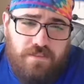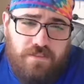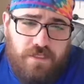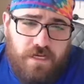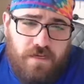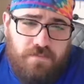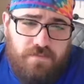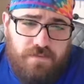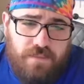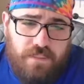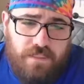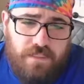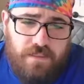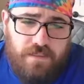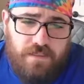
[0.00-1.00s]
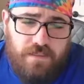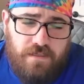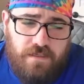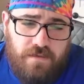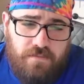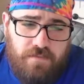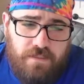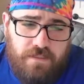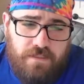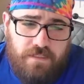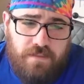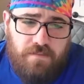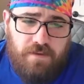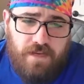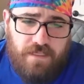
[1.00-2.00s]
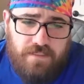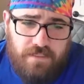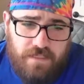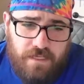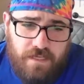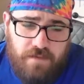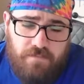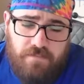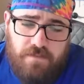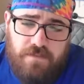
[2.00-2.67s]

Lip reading: chops in is in the passing game.